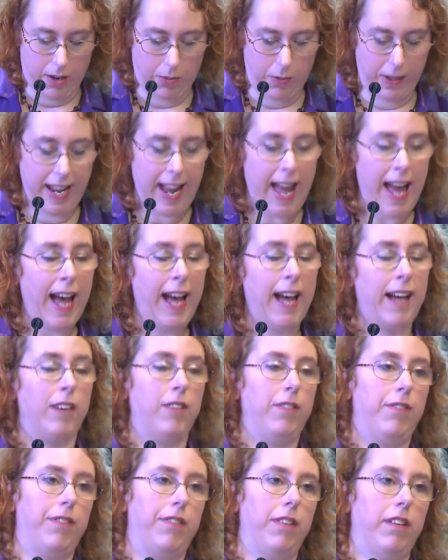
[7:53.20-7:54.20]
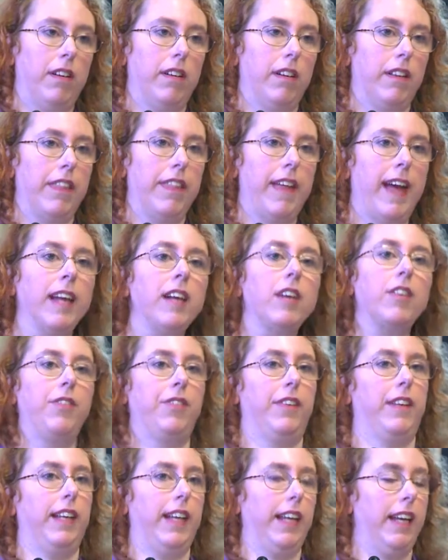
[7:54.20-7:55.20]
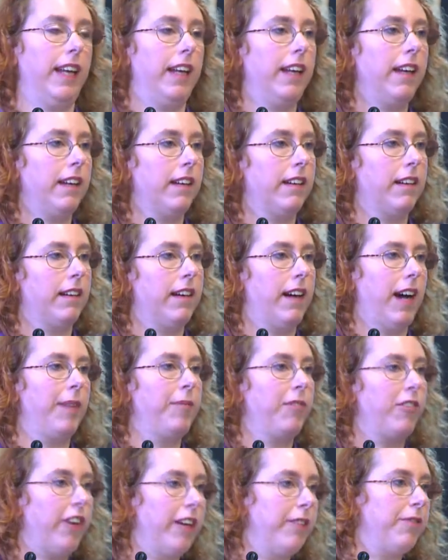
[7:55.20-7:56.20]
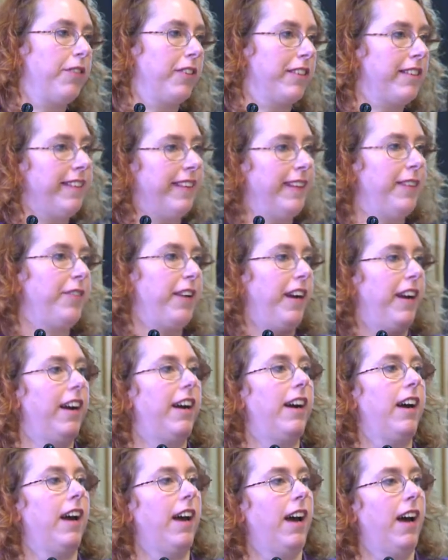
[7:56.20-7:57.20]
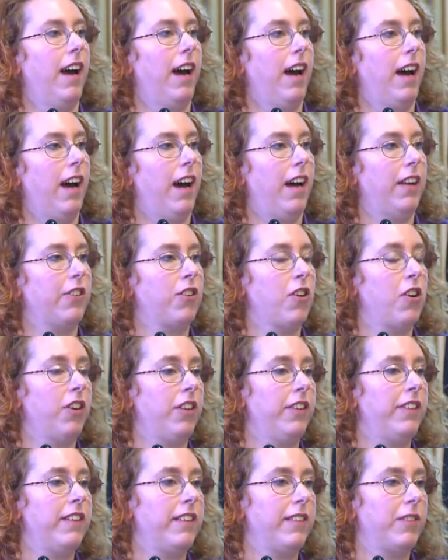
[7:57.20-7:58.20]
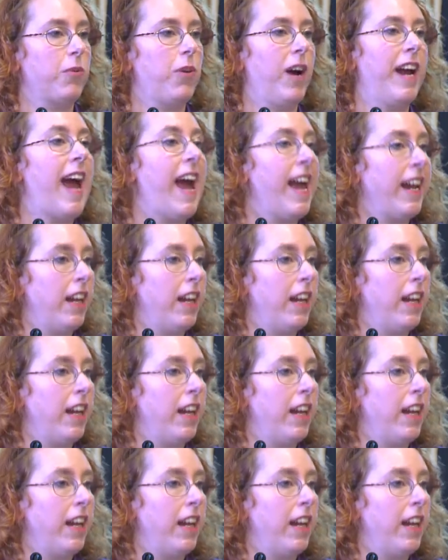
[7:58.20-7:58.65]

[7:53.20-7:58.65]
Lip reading: We have, thankfully, I'm grateful to live here, a Scotland that's quite